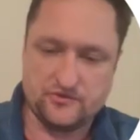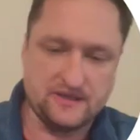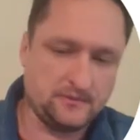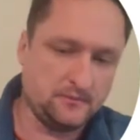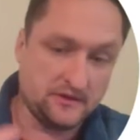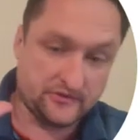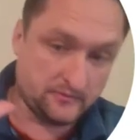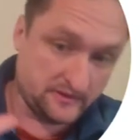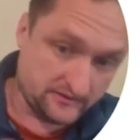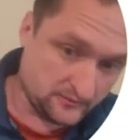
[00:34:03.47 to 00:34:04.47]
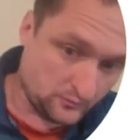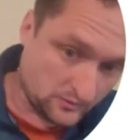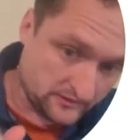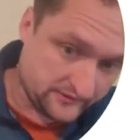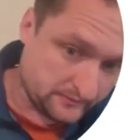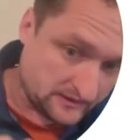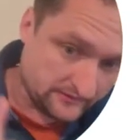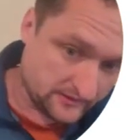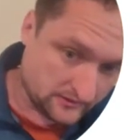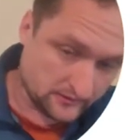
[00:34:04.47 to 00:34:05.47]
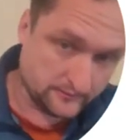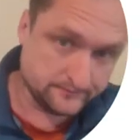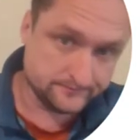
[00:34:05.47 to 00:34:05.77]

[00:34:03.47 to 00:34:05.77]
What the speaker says: type of muscle, but it's in one spot, the heart.